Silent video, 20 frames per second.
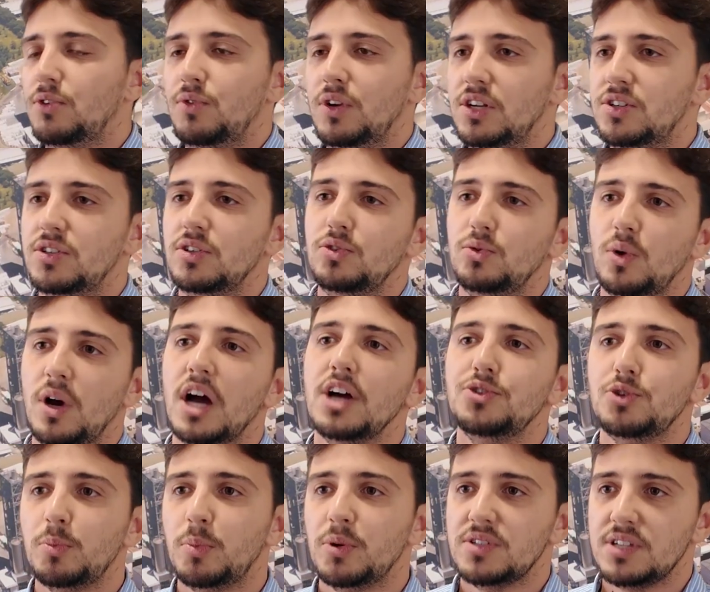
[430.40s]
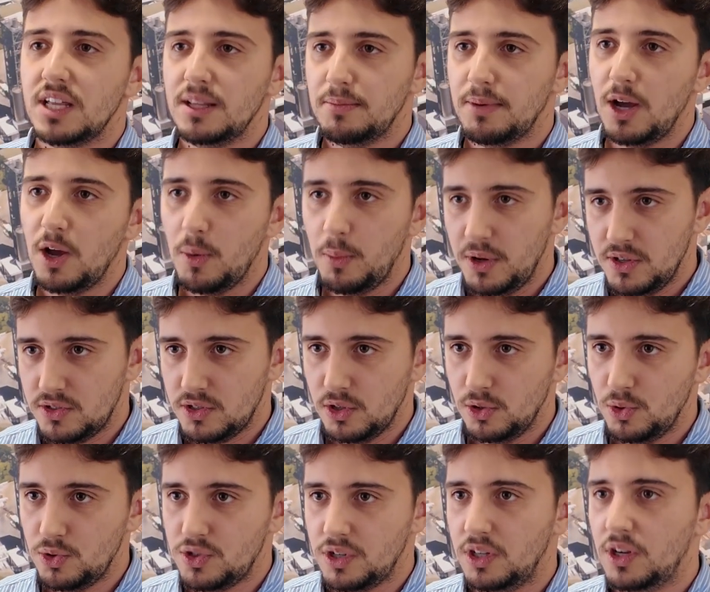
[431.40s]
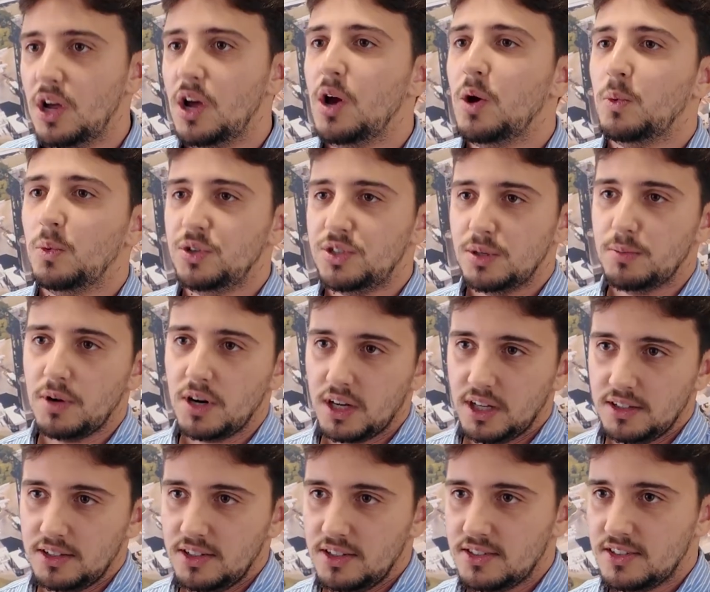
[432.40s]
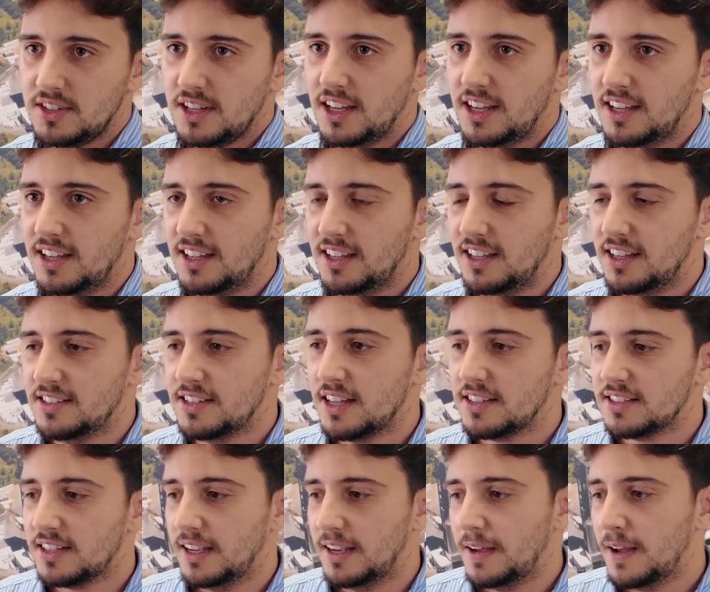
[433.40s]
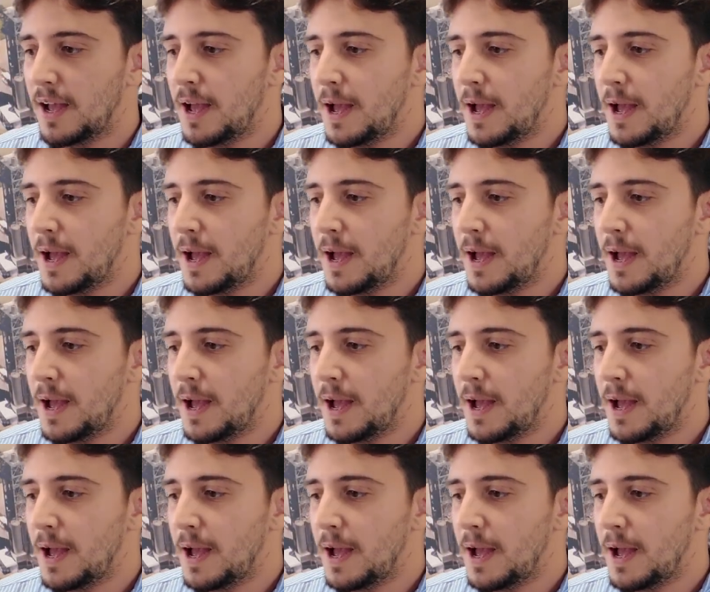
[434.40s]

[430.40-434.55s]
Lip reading: reach into a 100% bio-based solution, which the market is asking.